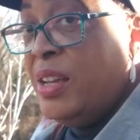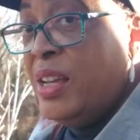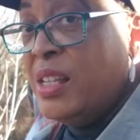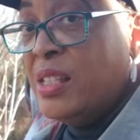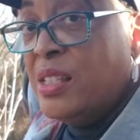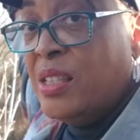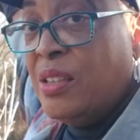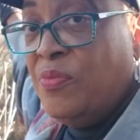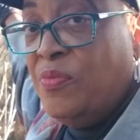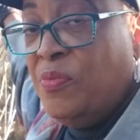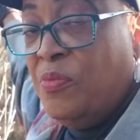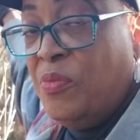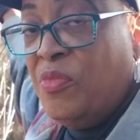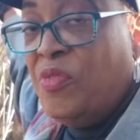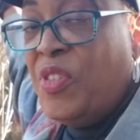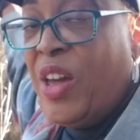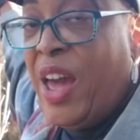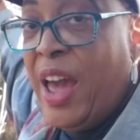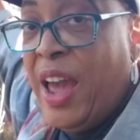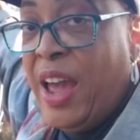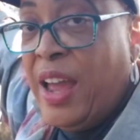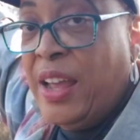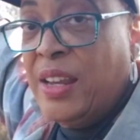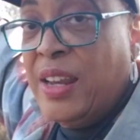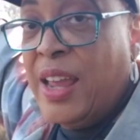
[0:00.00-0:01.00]
is
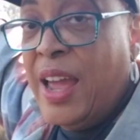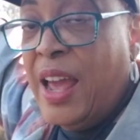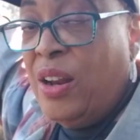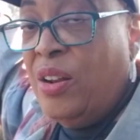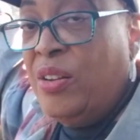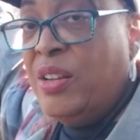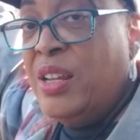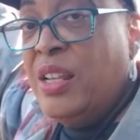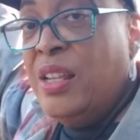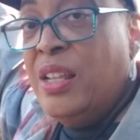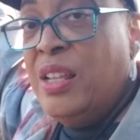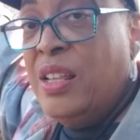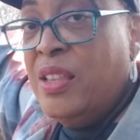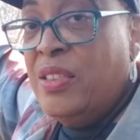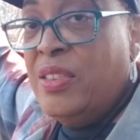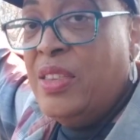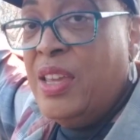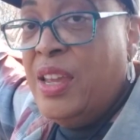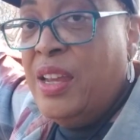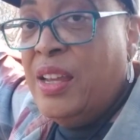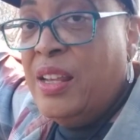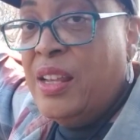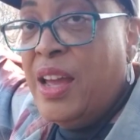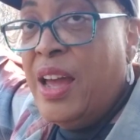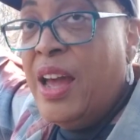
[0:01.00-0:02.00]
fine. I don't need
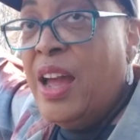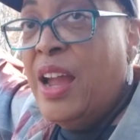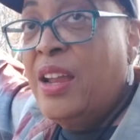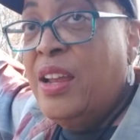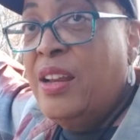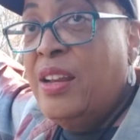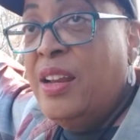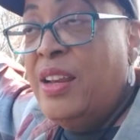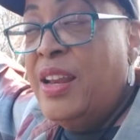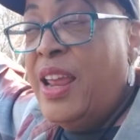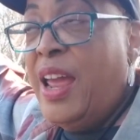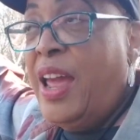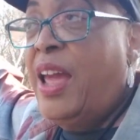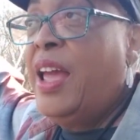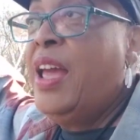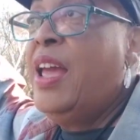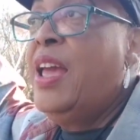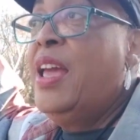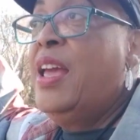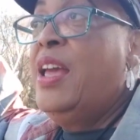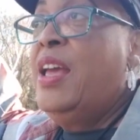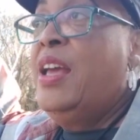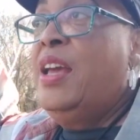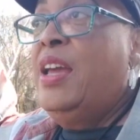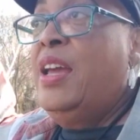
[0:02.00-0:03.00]
anything any higher than that.
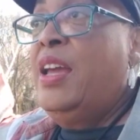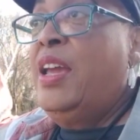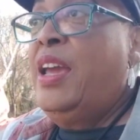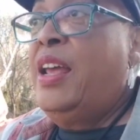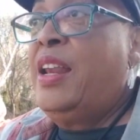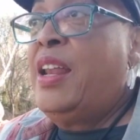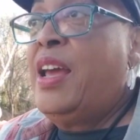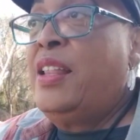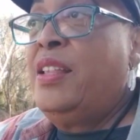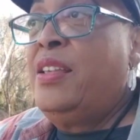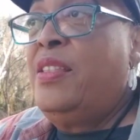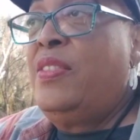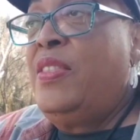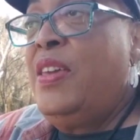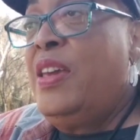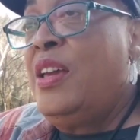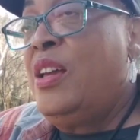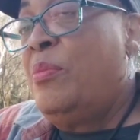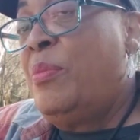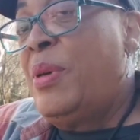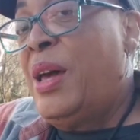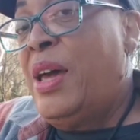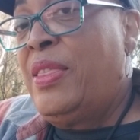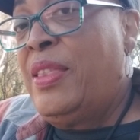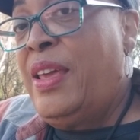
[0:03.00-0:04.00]
And I didn't think
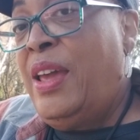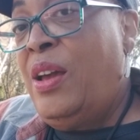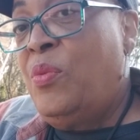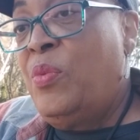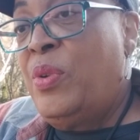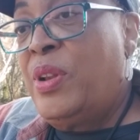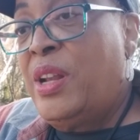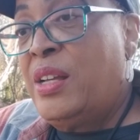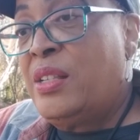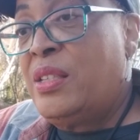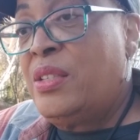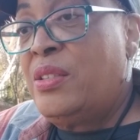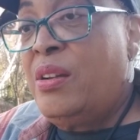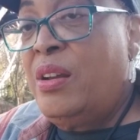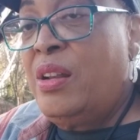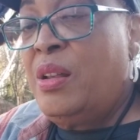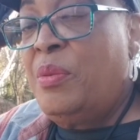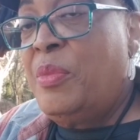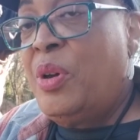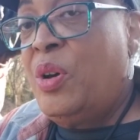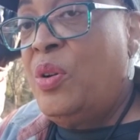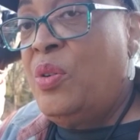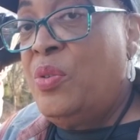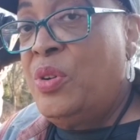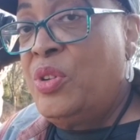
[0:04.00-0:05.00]
about that when I started
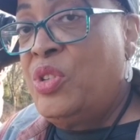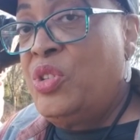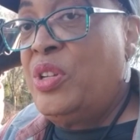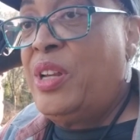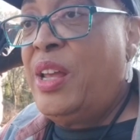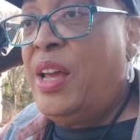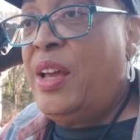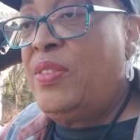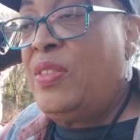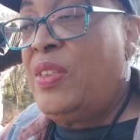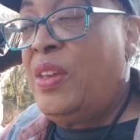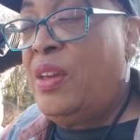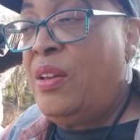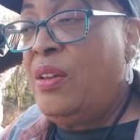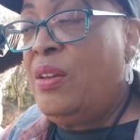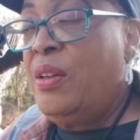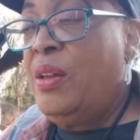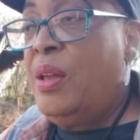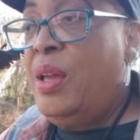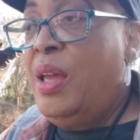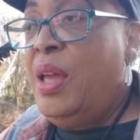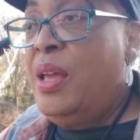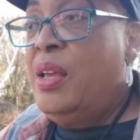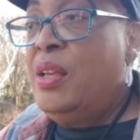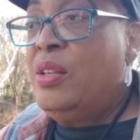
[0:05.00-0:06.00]
my orchard out there.
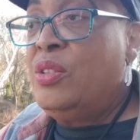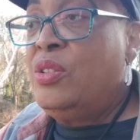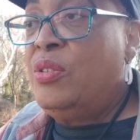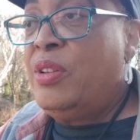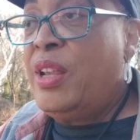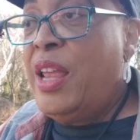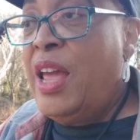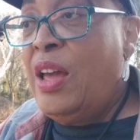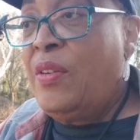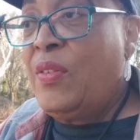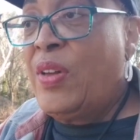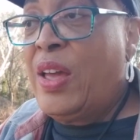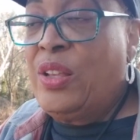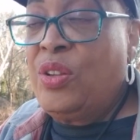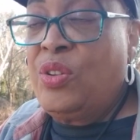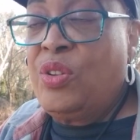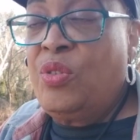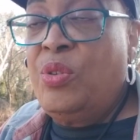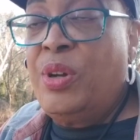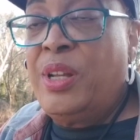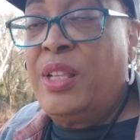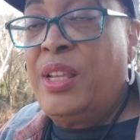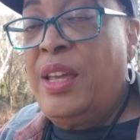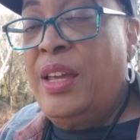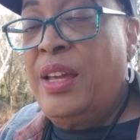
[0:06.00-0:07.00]
So now I've got to
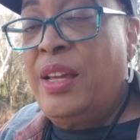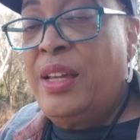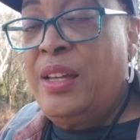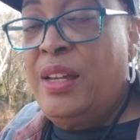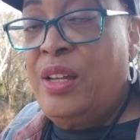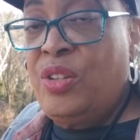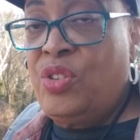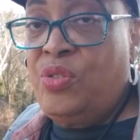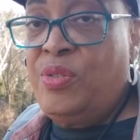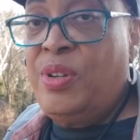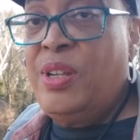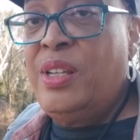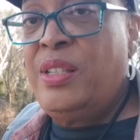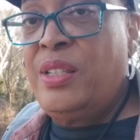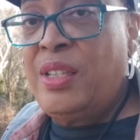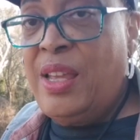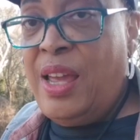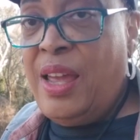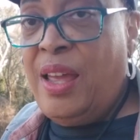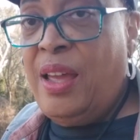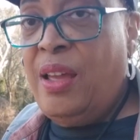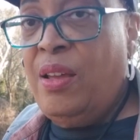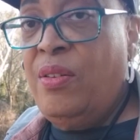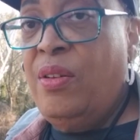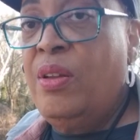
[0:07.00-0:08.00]
go out there and cut trees
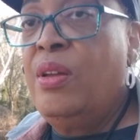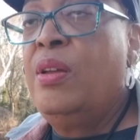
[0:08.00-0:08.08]
down.